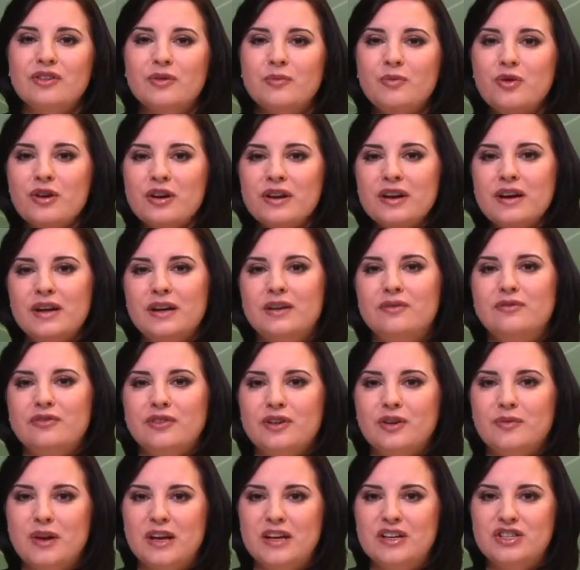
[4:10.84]
For more
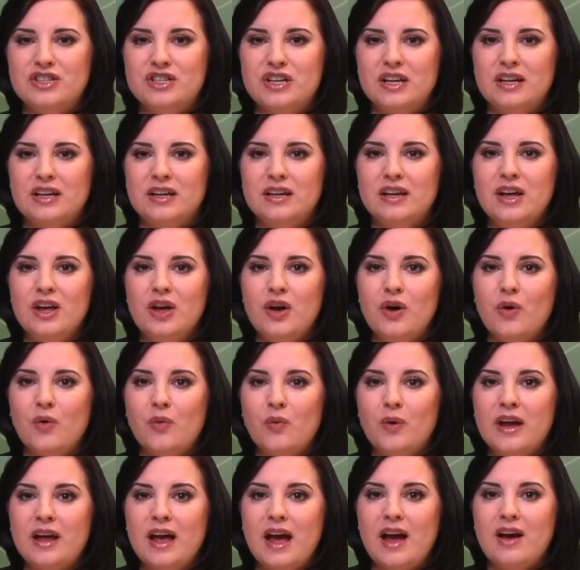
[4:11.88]
information,
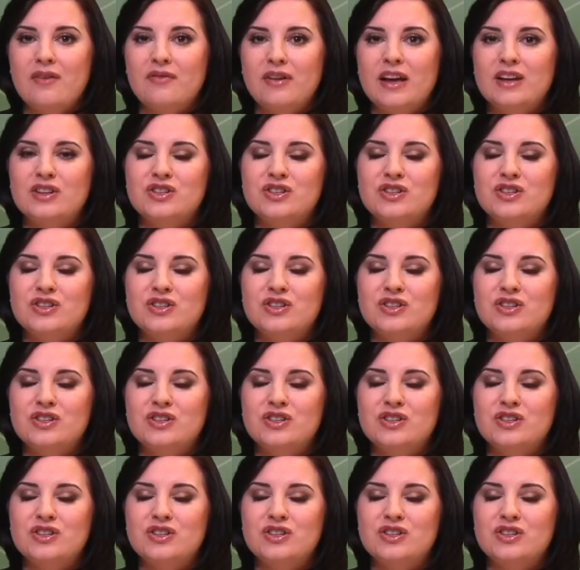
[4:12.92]
we have